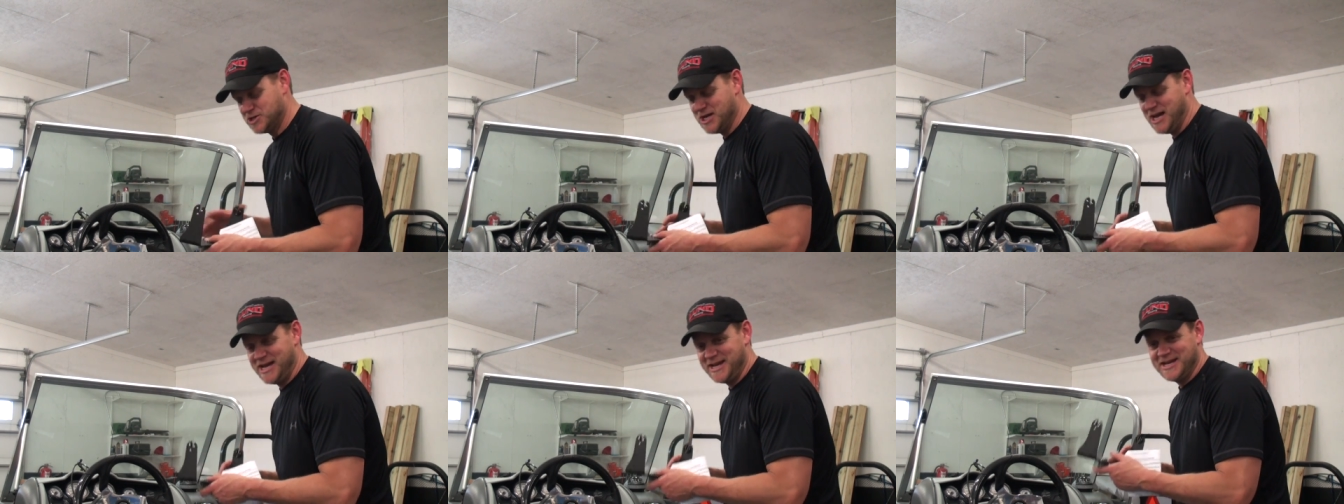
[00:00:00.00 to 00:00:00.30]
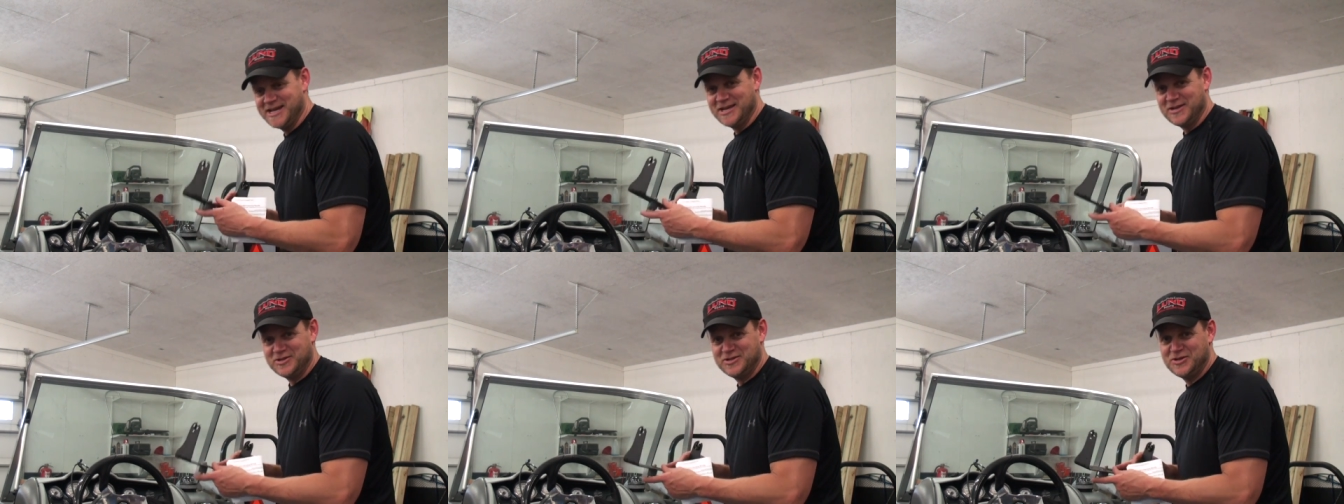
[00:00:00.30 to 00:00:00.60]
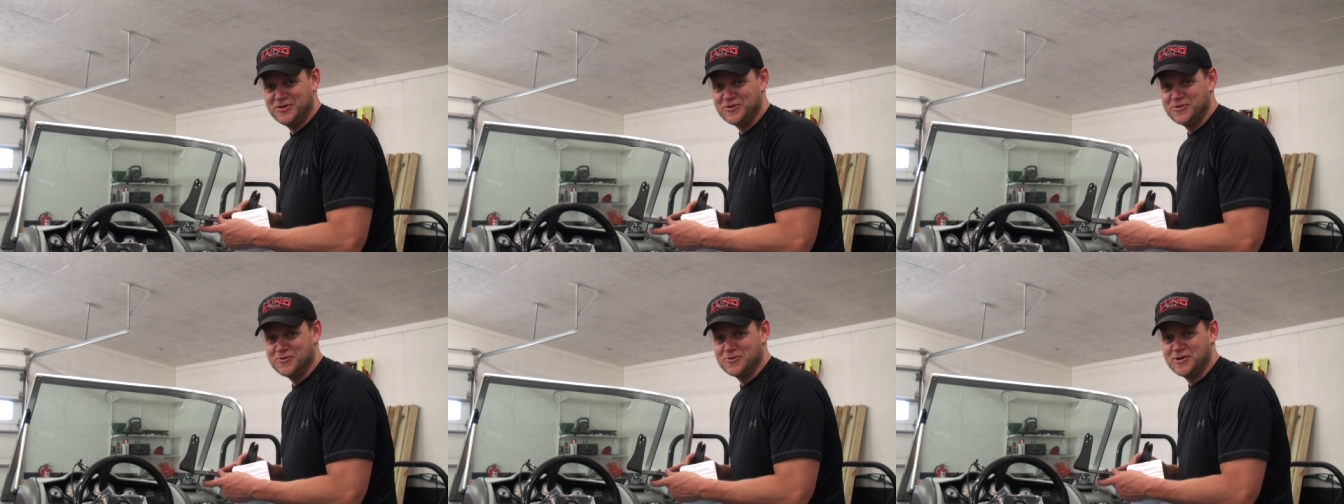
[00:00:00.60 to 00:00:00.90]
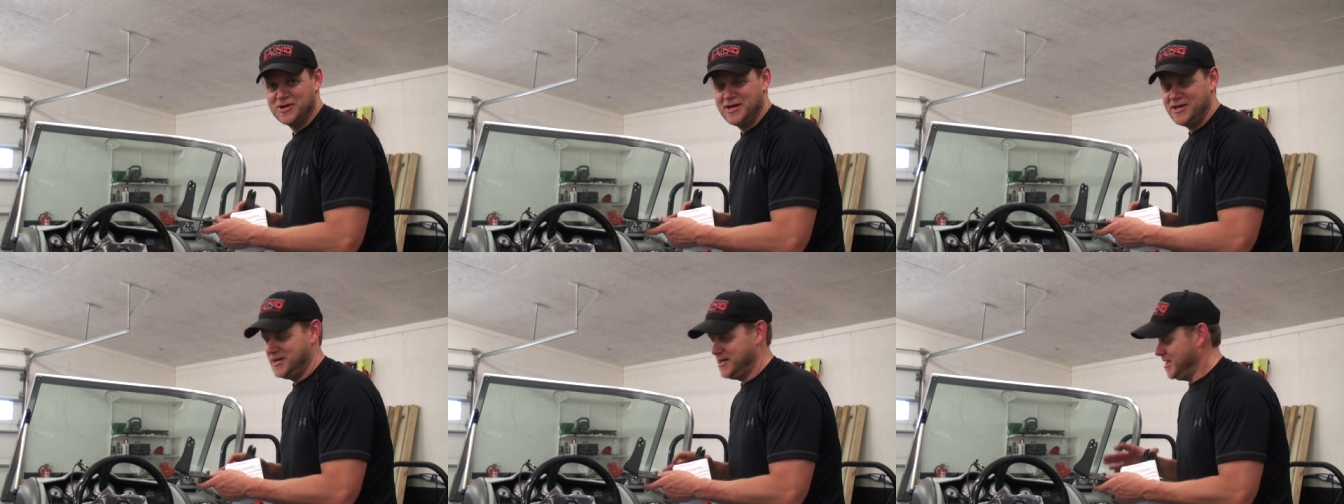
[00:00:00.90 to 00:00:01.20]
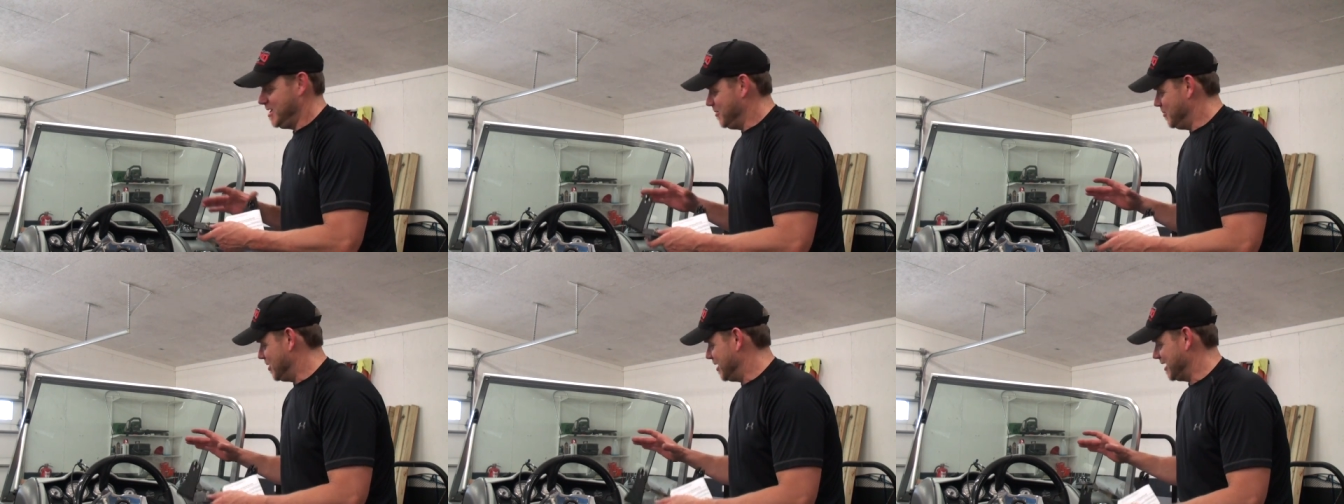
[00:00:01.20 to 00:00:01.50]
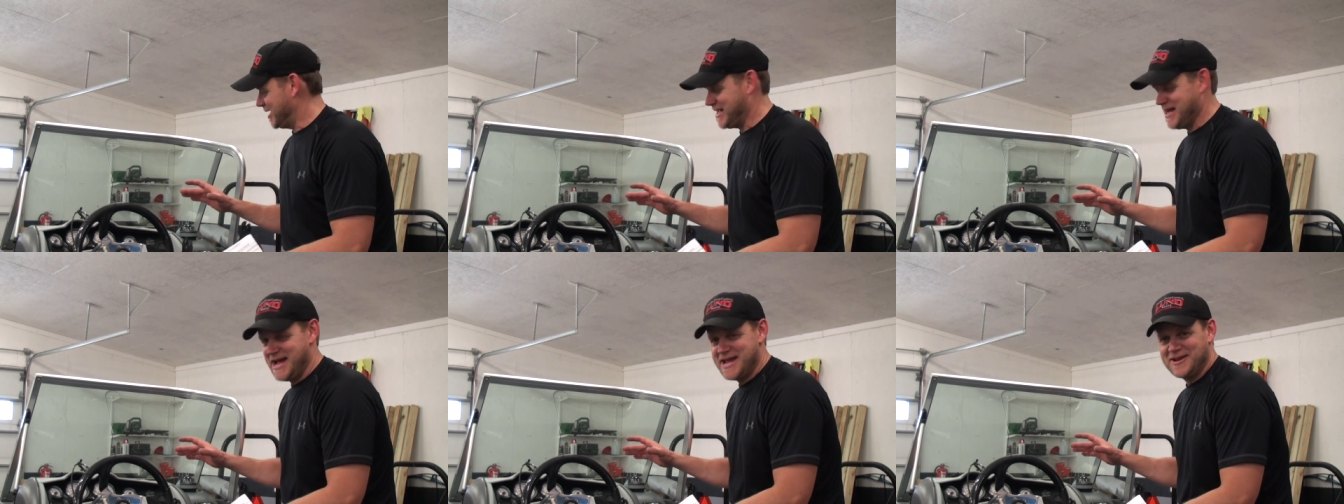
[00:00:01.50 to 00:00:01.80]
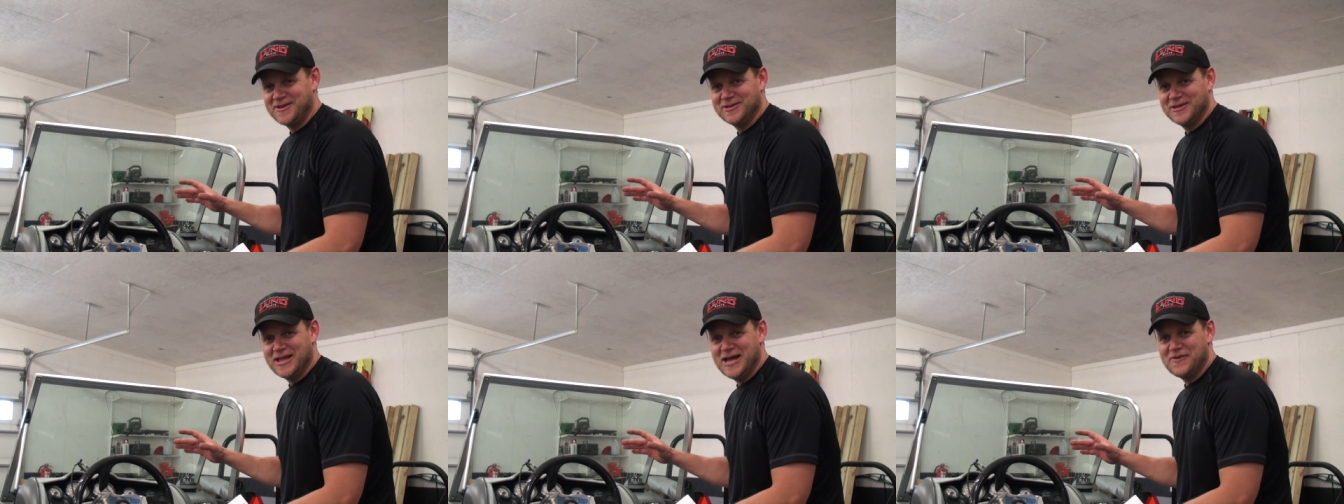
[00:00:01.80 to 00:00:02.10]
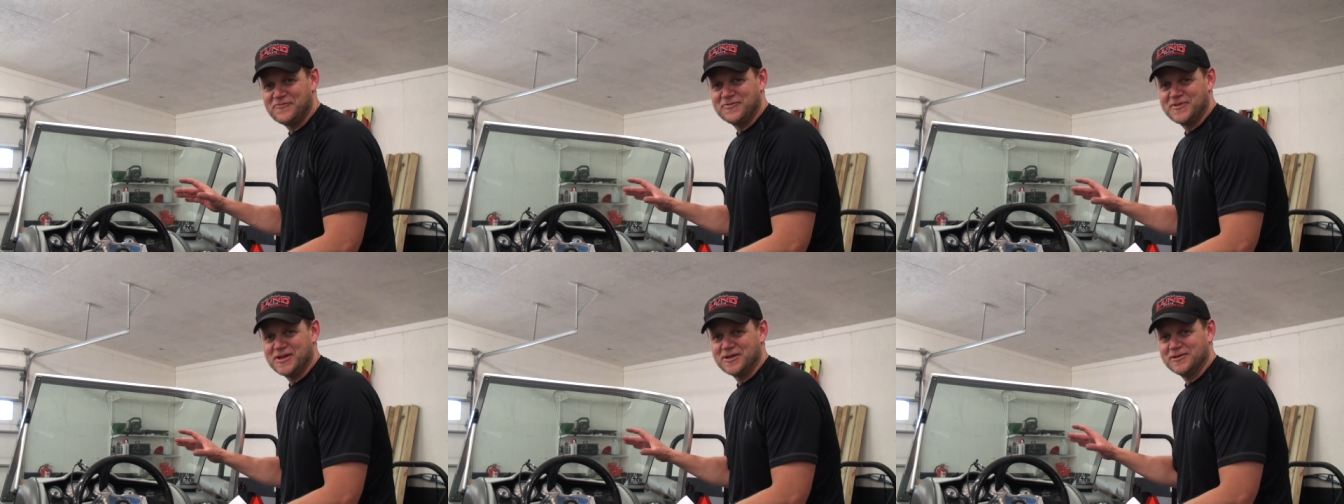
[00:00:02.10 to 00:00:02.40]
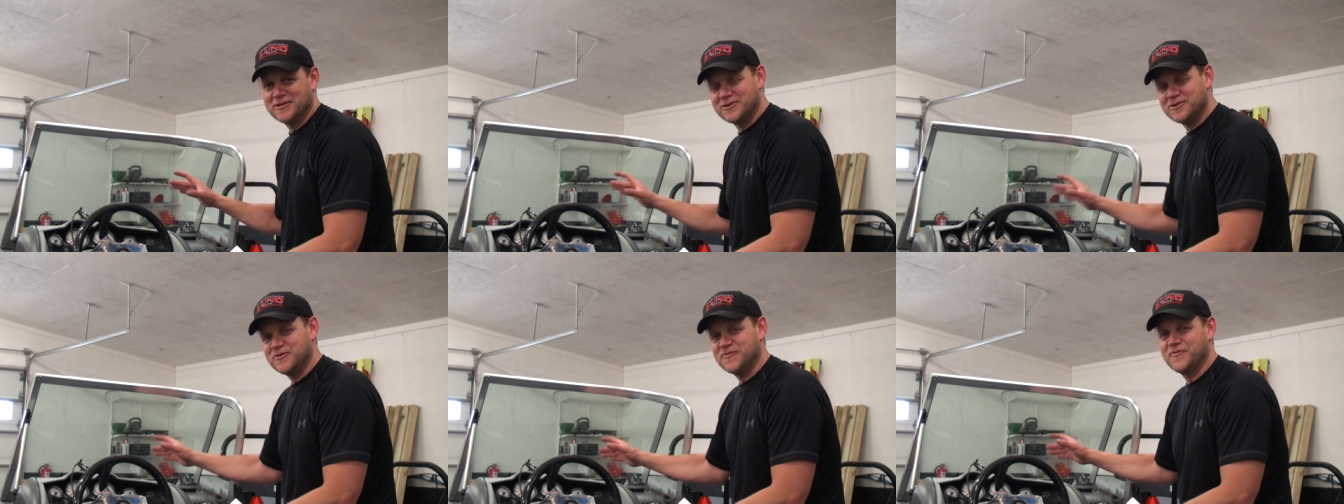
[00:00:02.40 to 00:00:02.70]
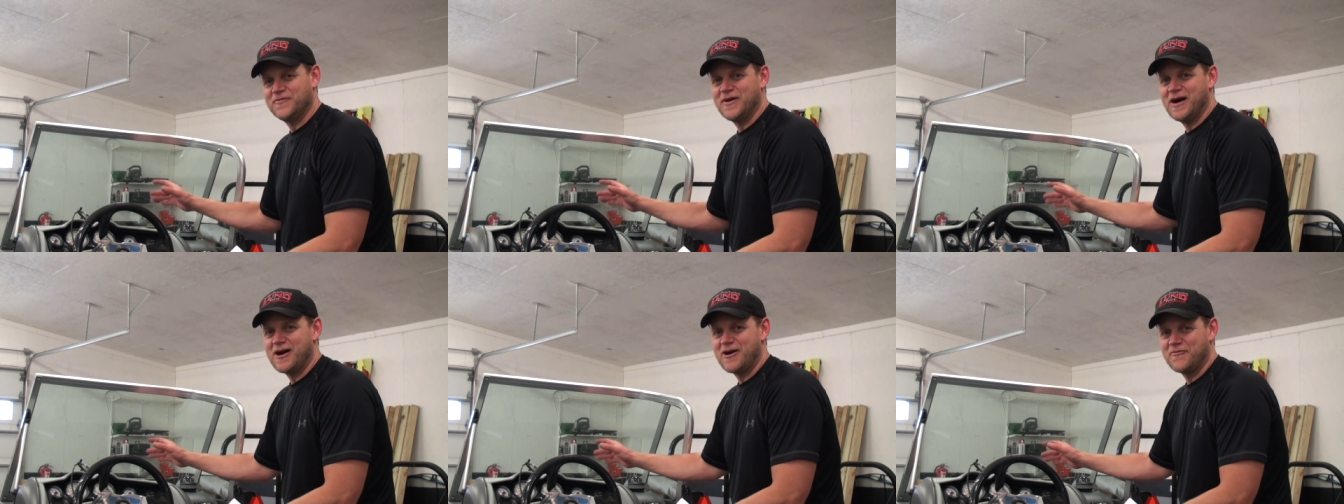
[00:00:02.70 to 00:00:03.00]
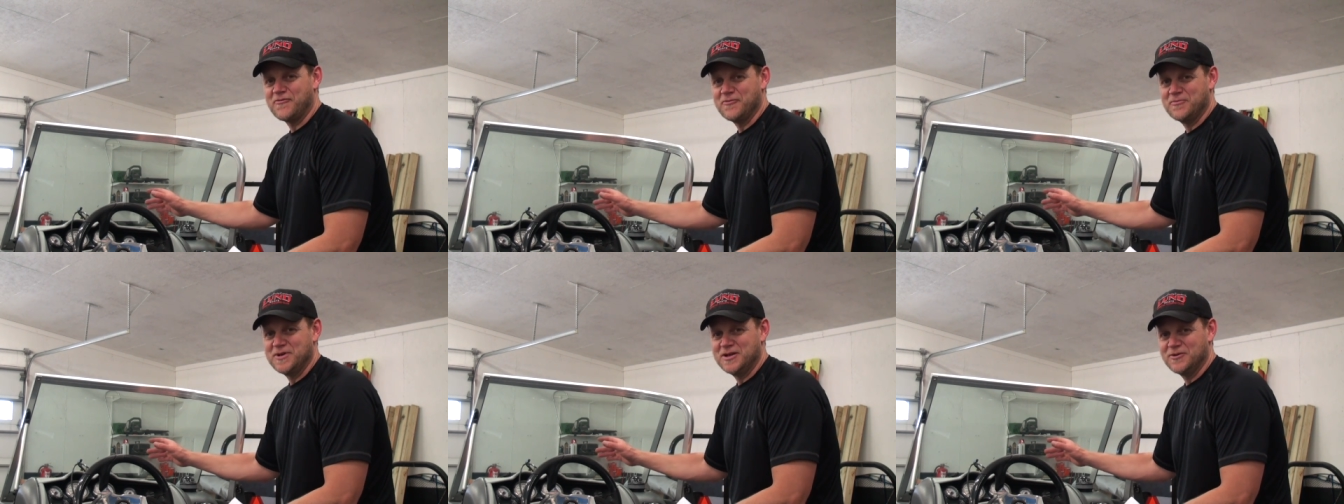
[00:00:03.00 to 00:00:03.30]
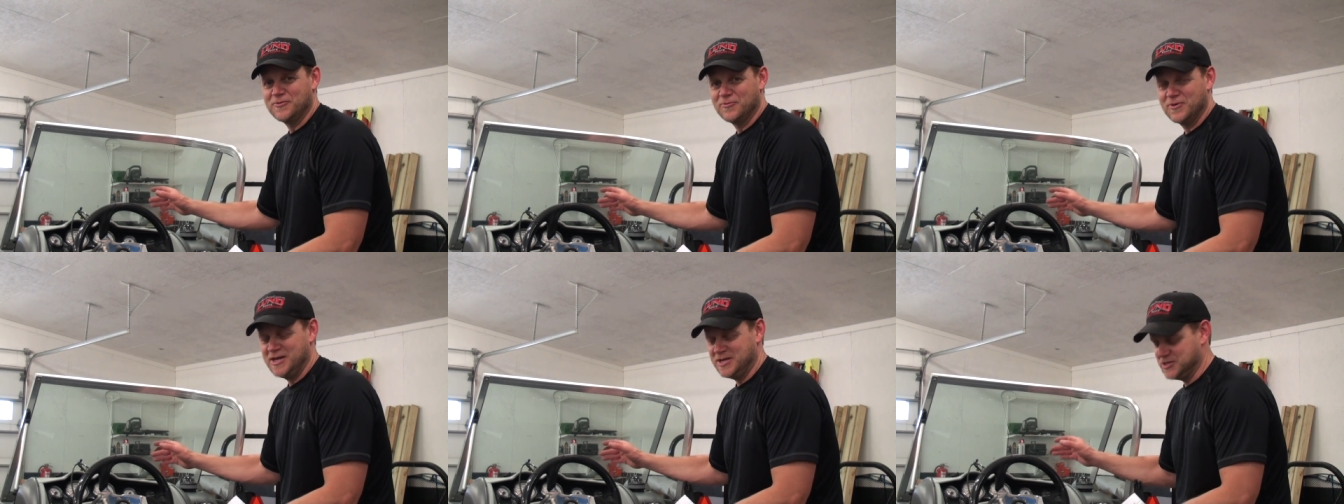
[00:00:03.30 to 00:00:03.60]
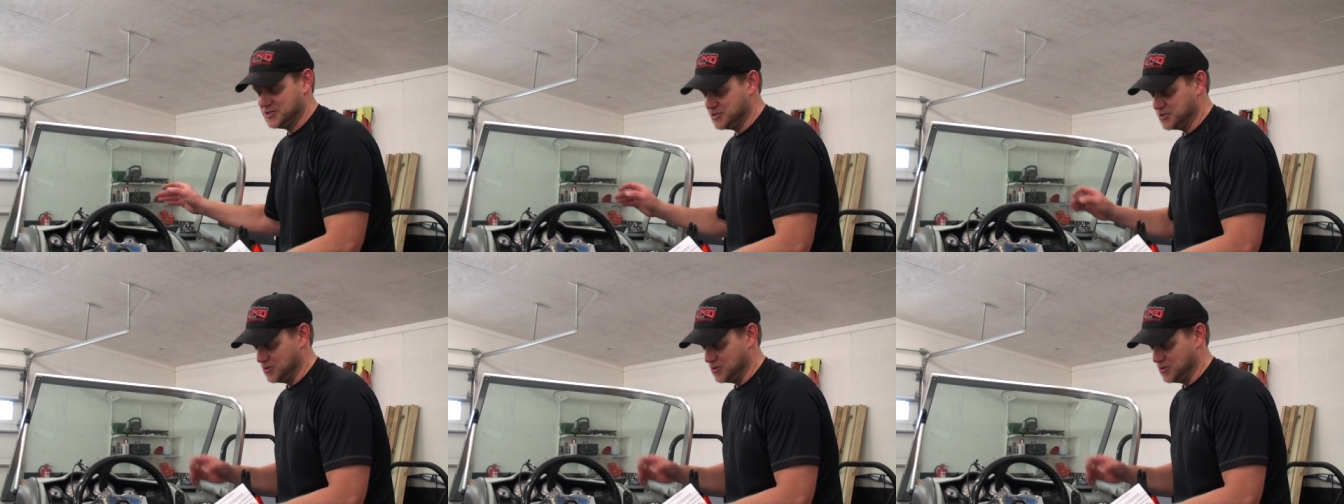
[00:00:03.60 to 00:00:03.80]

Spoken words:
which I can do, but it kind of left it a little far for me to reach.